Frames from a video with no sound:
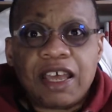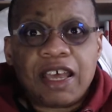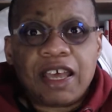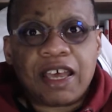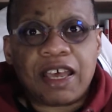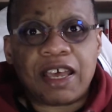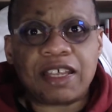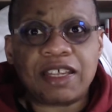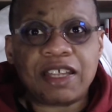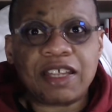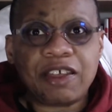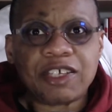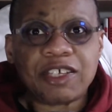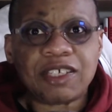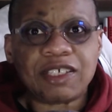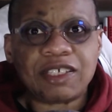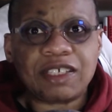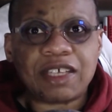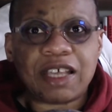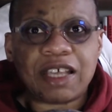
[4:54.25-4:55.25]
and I
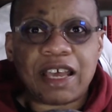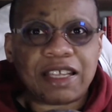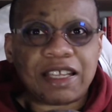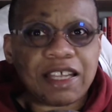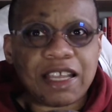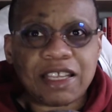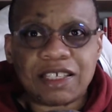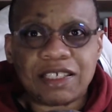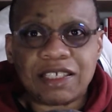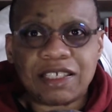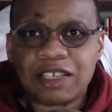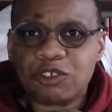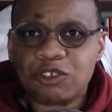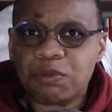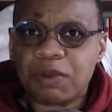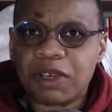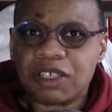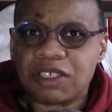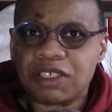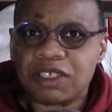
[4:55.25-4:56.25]
said to
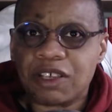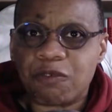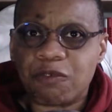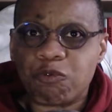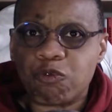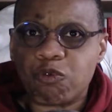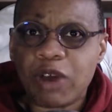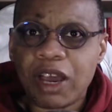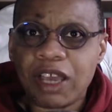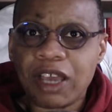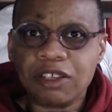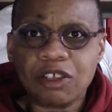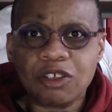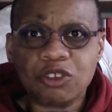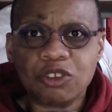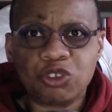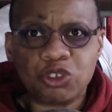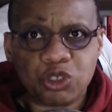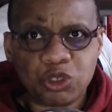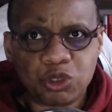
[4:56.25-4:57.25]
myself, why
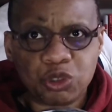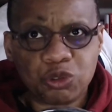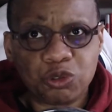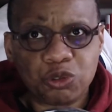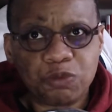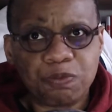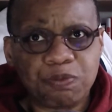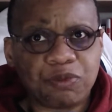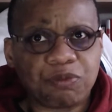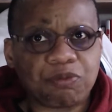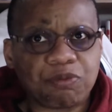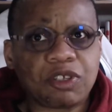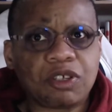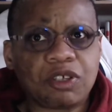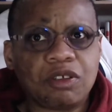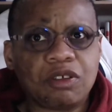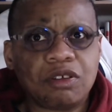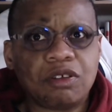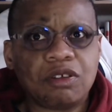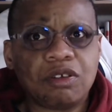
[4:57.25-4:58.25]
not do
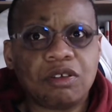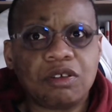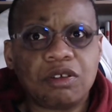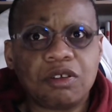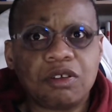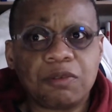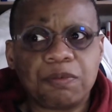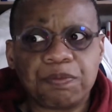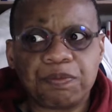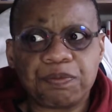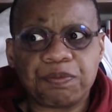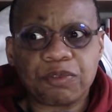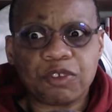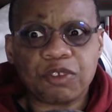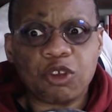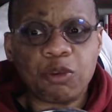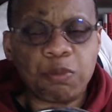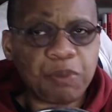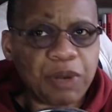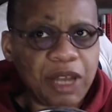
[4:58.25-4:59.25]
a
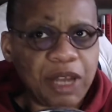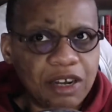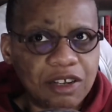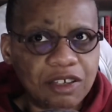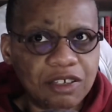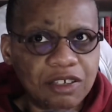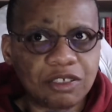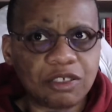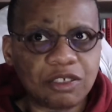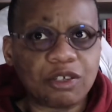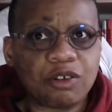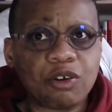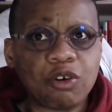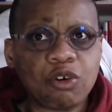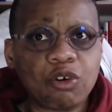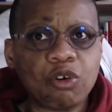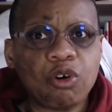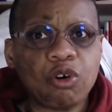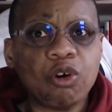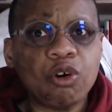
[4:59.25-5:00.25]
playlist
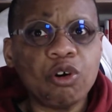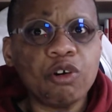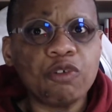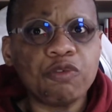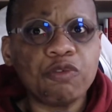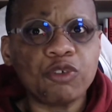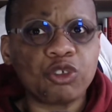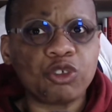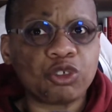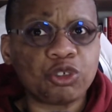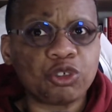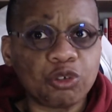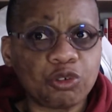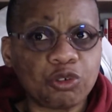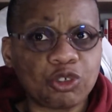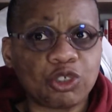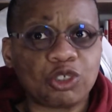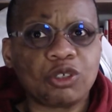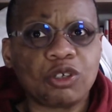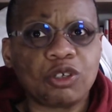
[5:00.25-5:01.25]
of all the
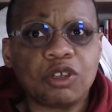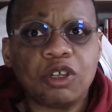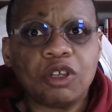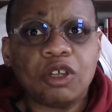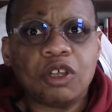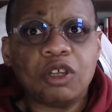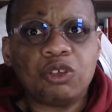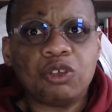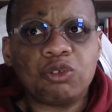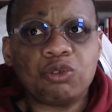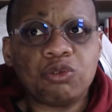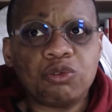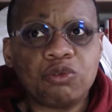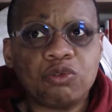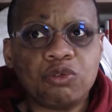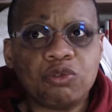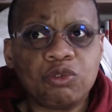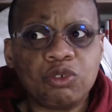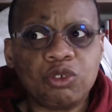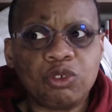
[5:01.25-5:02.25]
songs
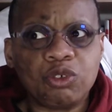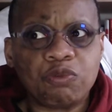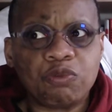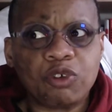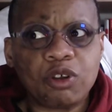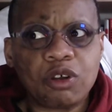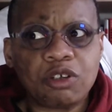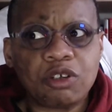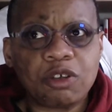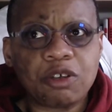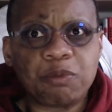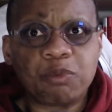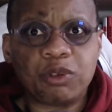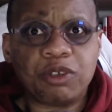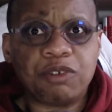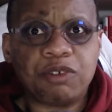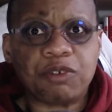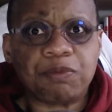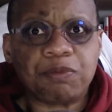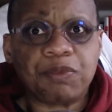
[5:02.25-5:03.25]
you've grown up with,